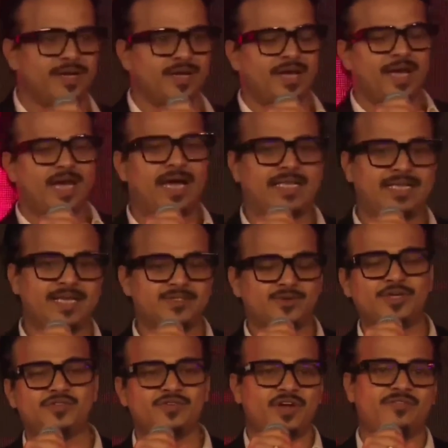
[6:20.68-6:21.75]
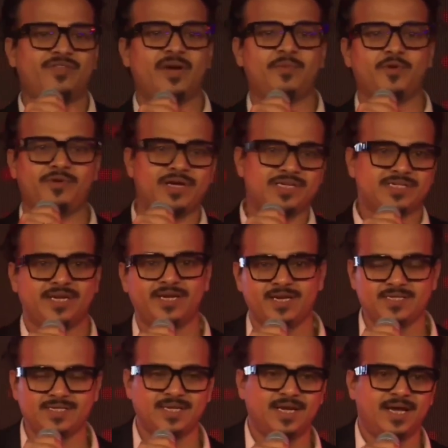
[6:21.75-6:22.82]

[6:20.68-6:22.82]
And thanks to each one of them who trusted us.